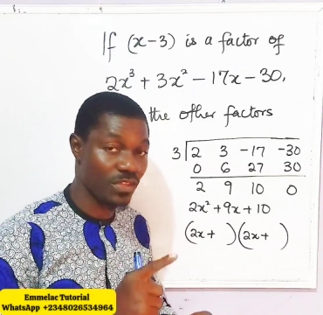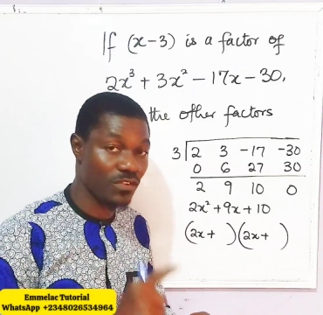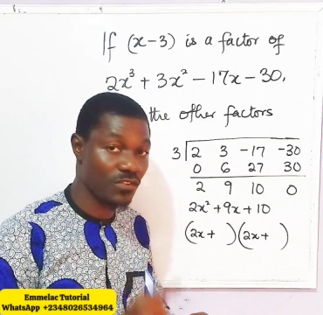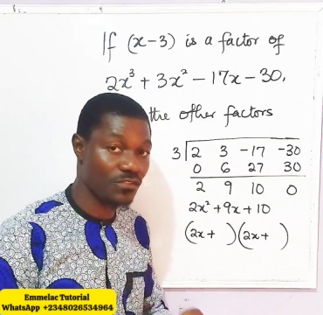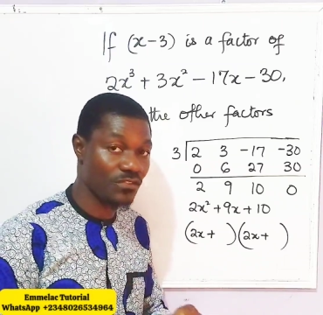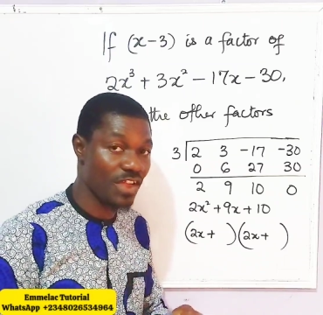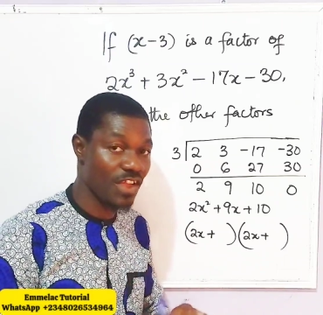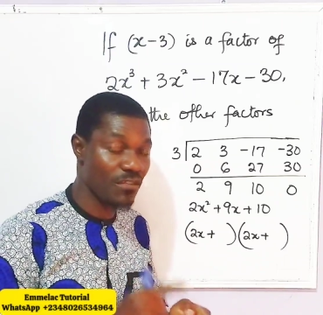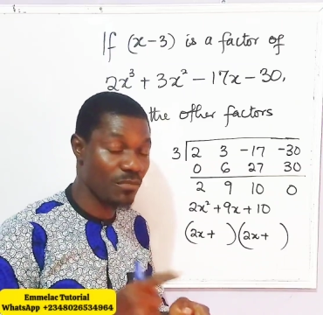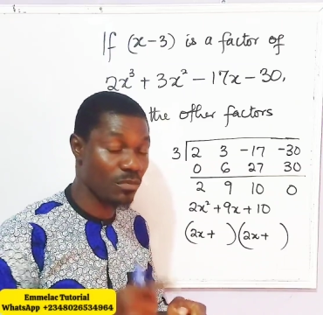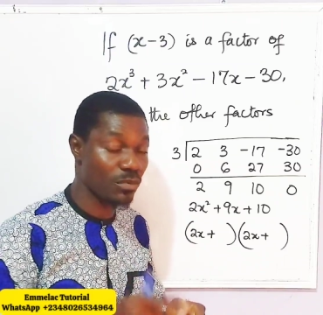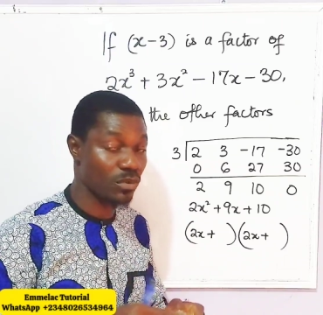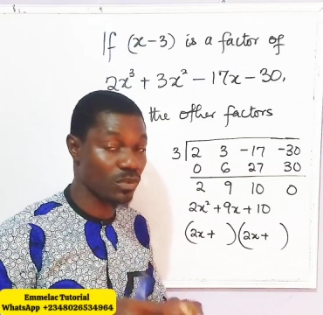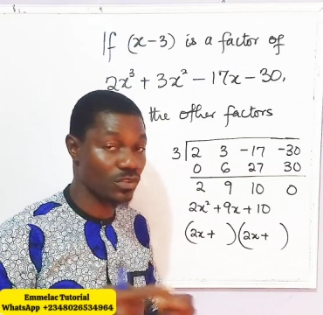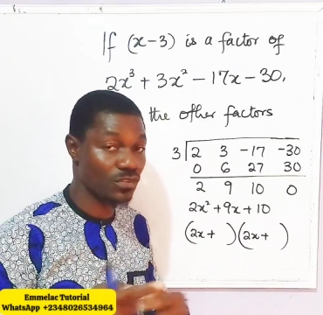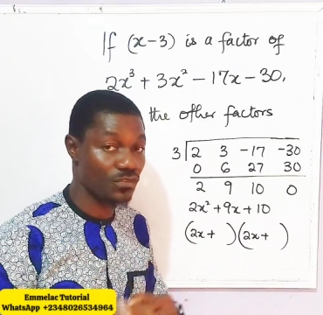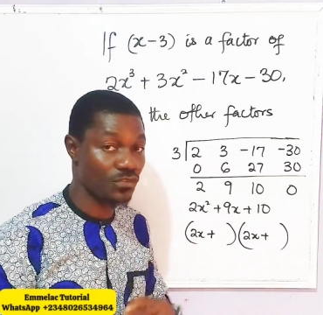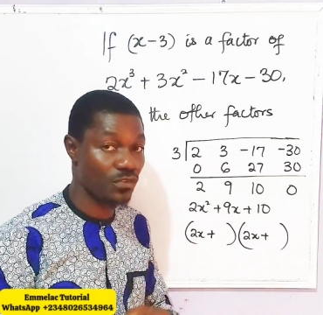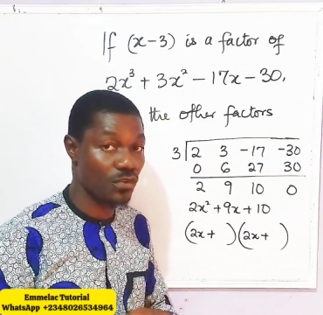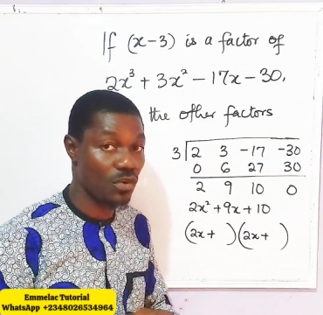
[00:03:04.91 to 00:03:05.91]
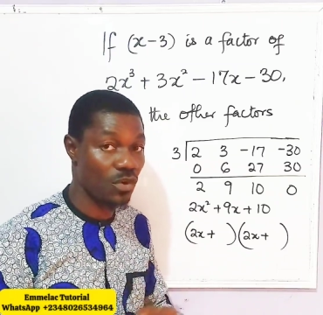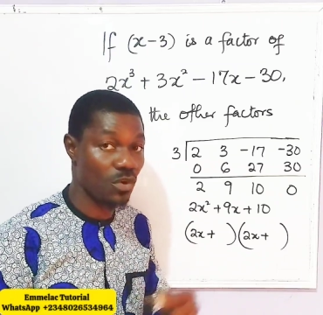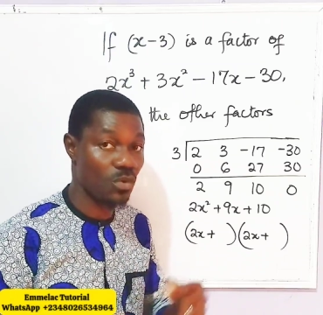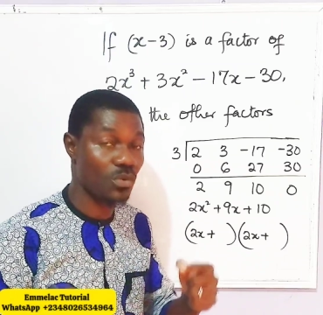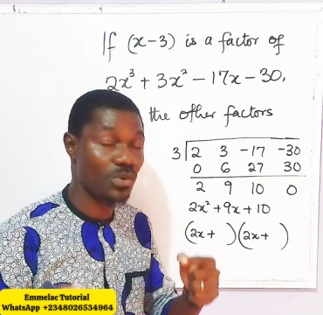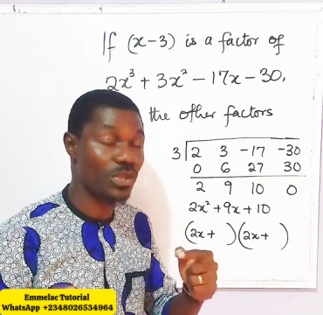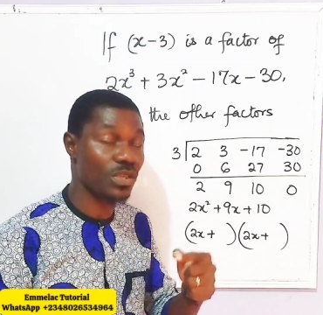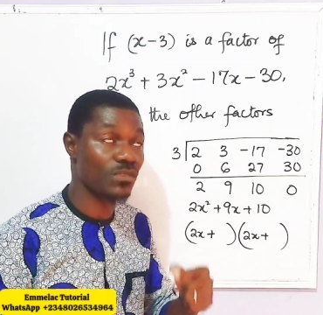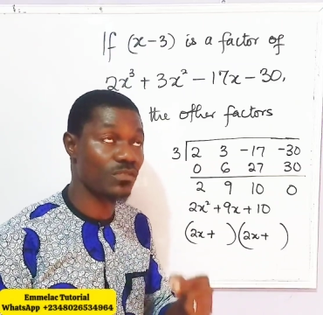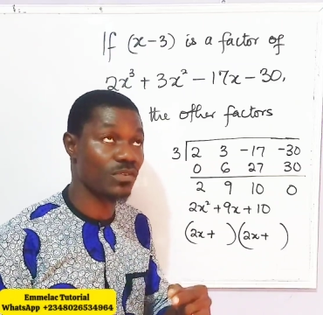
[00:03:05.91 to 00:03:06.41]
5 plus 4
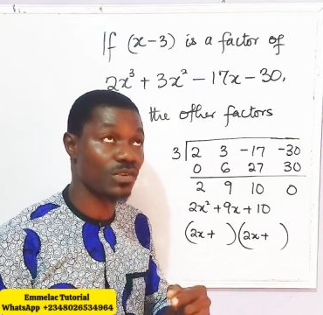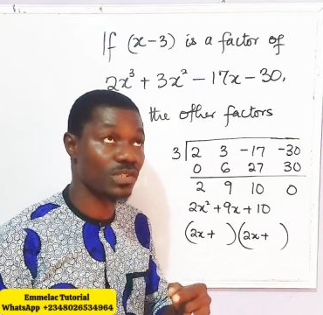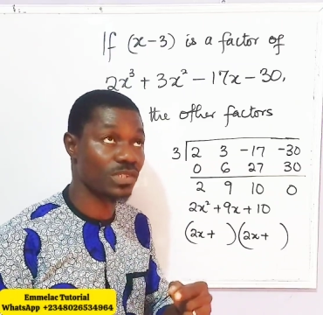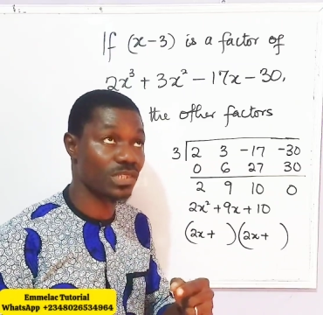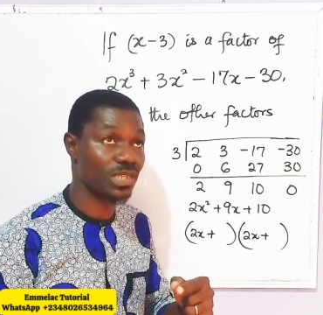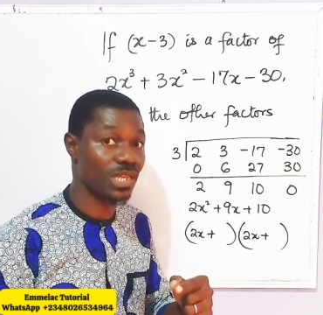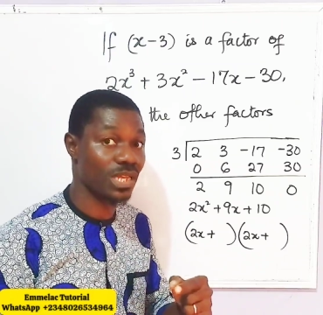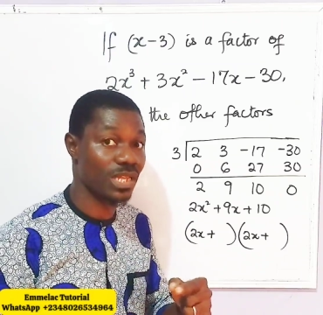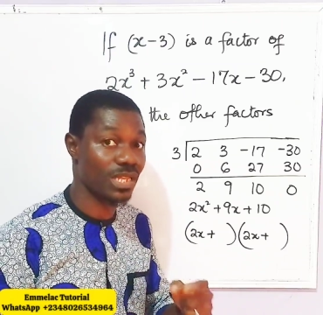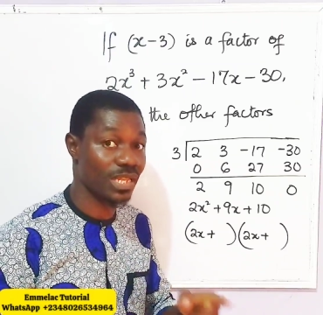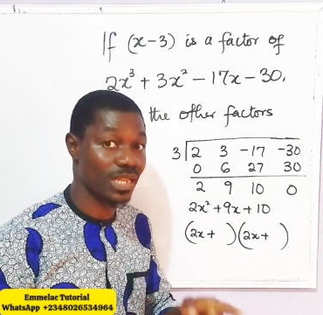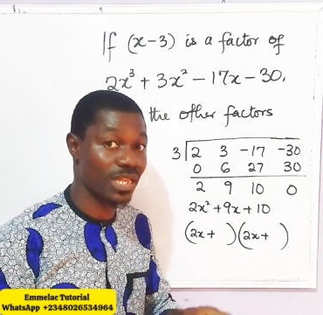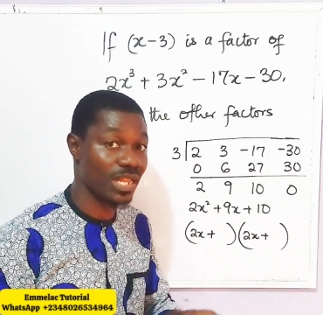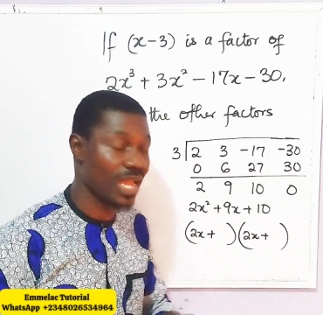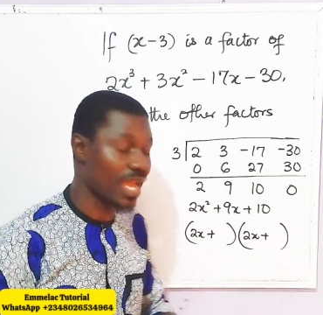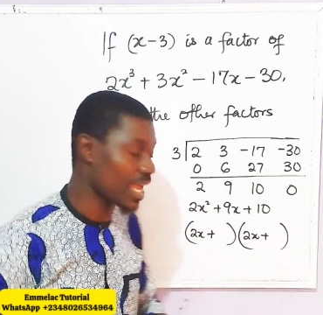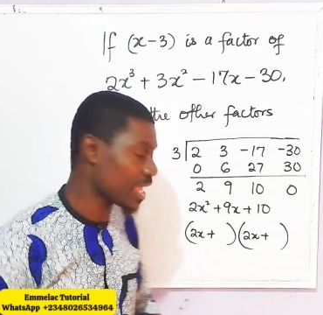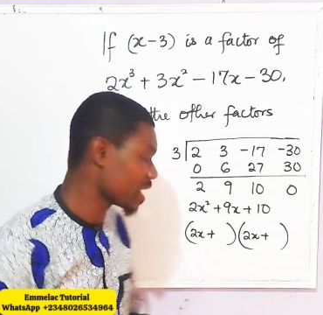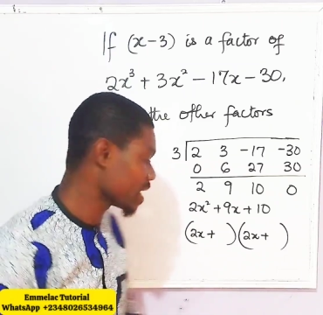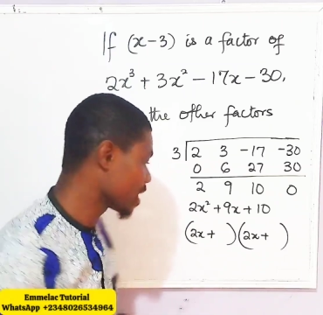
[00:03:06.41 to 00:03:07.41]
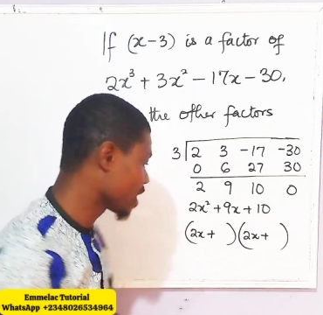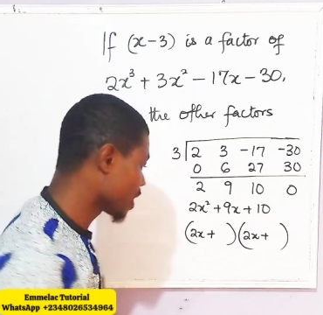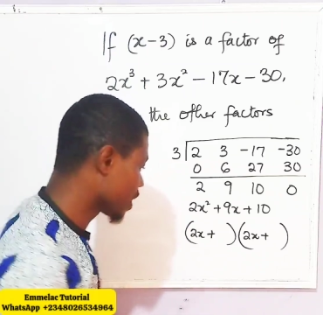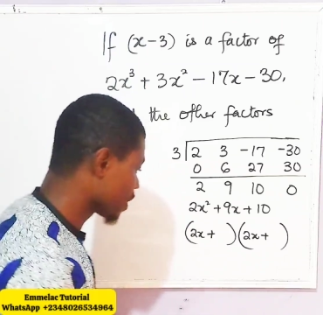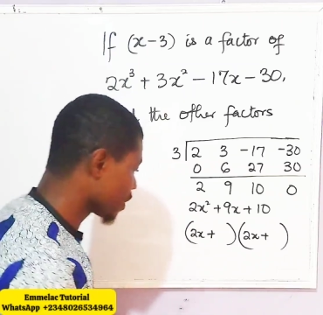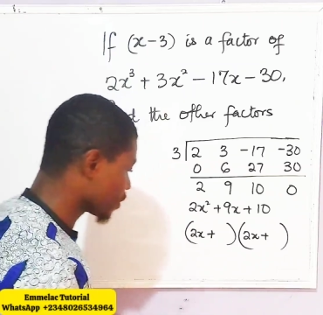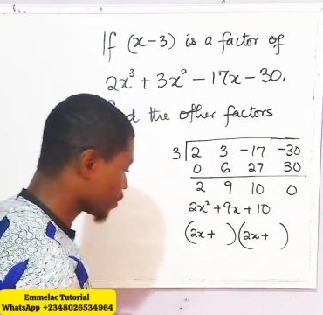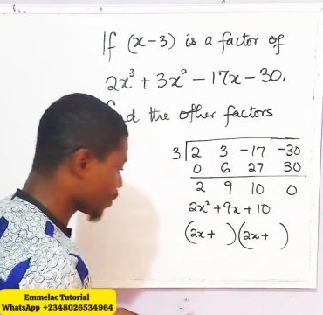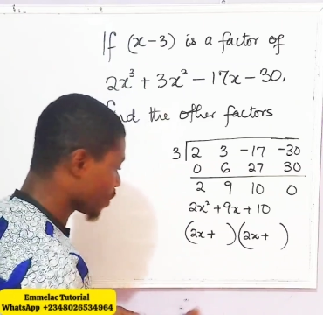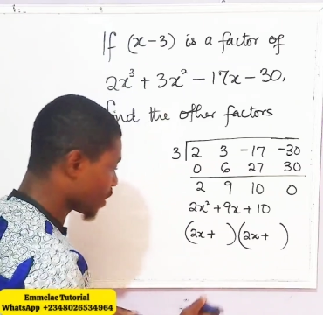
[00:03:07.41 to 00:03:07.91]
will give us 9.
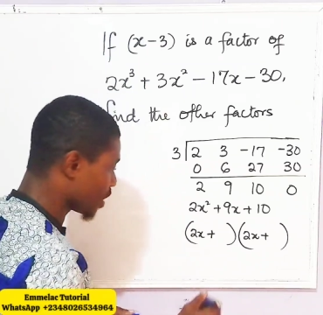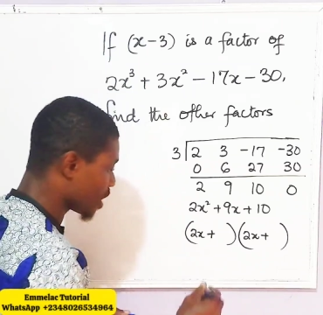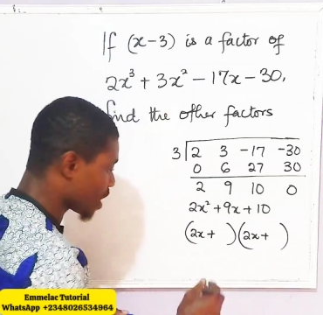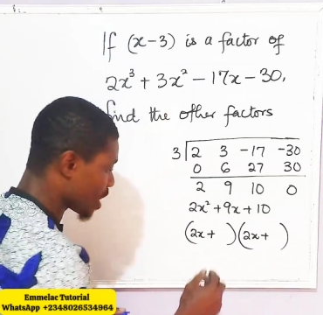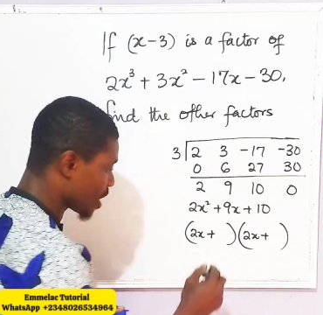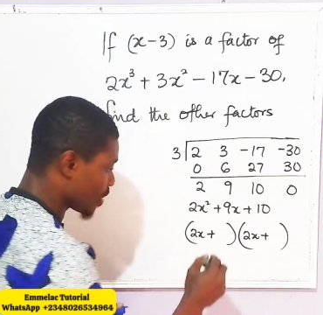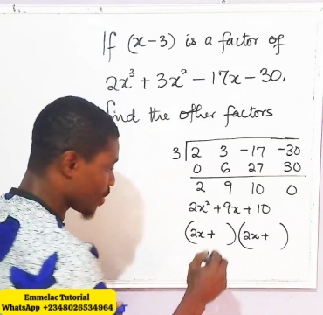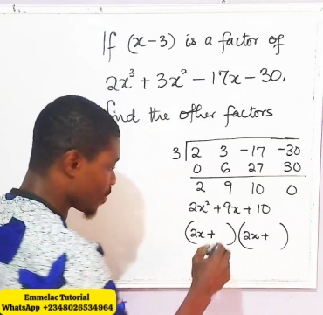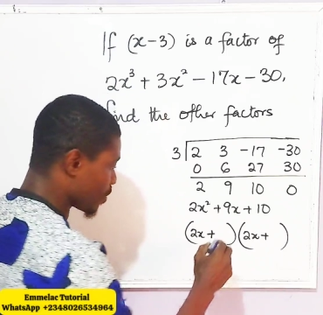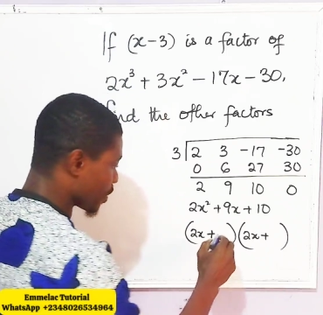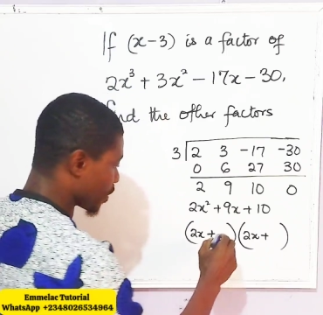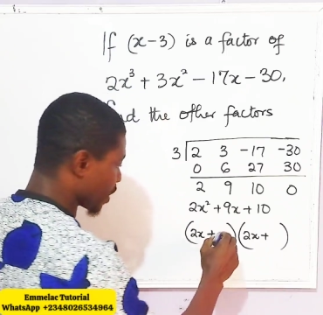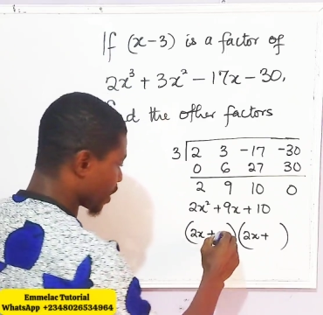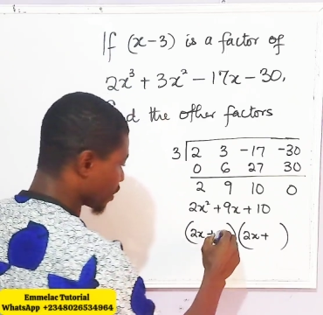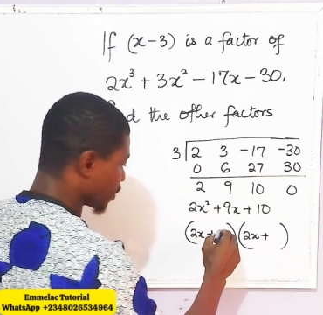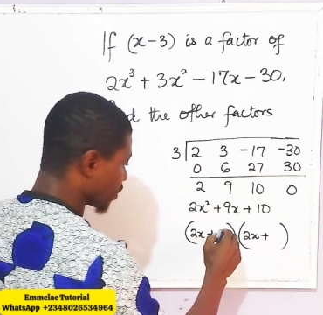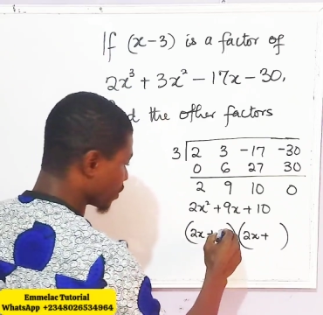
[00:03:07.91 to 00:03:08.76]
So here we can